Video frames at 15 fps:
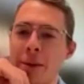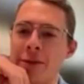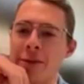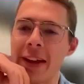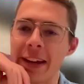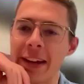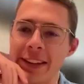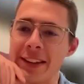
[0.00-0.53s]

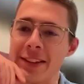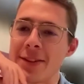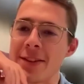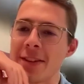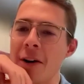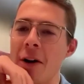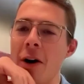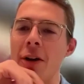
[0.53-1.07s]
like these
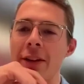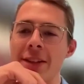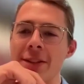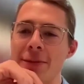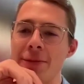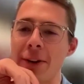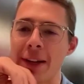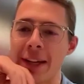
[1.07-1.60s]

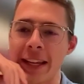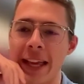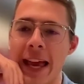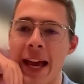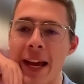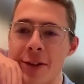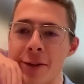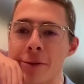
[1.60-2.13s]
fucking
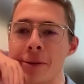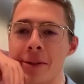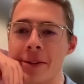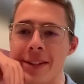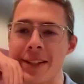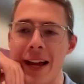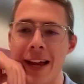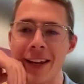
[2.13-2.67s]

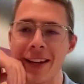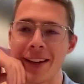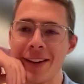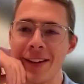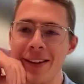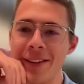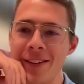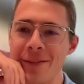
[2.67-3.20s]
casuals on
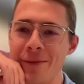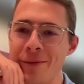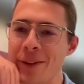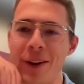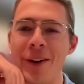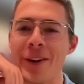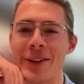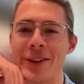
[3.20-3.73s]

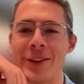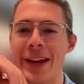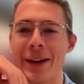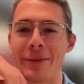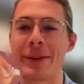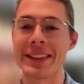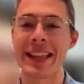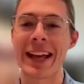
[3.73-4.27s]
Call of Duty.
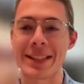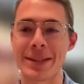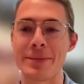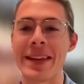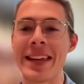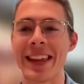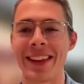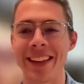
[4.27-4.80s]
I'm like, that's
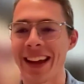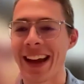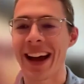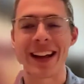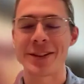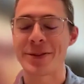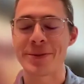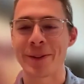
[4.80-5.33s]
me. Like,
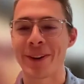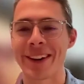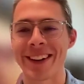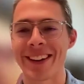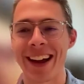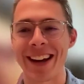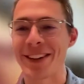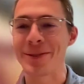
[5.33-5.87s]
I just want
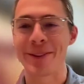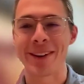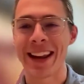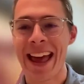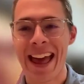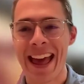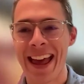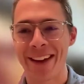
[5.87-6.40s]

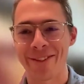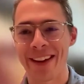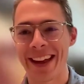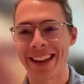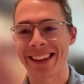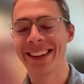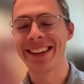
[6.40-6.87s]
to hang, man.